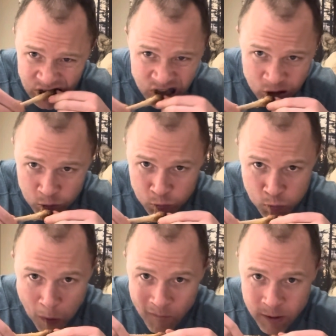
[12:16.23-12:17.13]
and
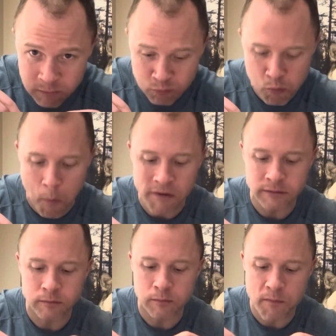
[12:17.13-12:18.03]
crank the training volume
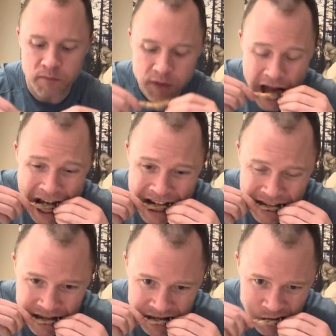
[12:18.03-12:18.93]
up. That's how you're going
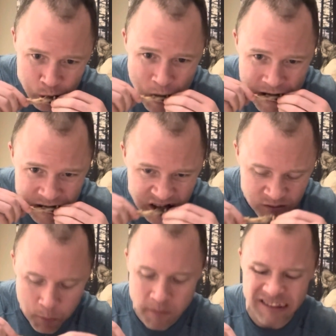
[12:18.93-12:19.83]
to get a physique.
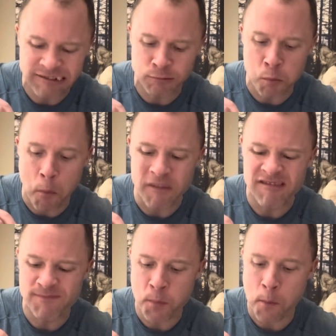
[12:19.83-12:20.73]
That's how
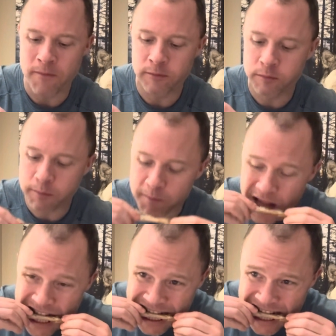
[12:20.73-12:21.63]
you're going to
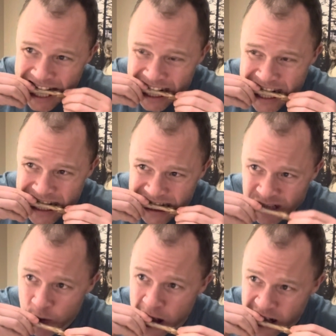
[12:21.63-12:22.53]
get
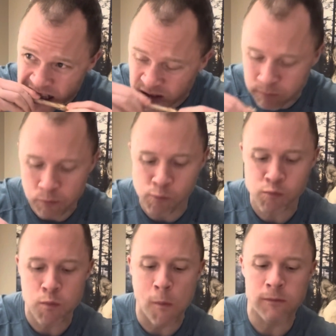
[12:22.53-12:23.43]
a
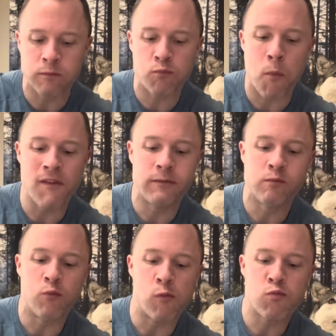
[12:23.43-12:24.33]
proper body
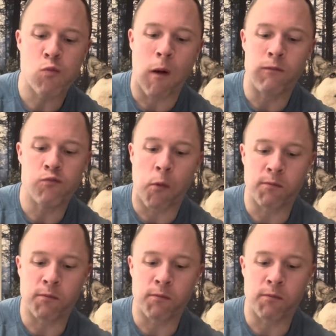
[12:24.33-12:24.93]
composition.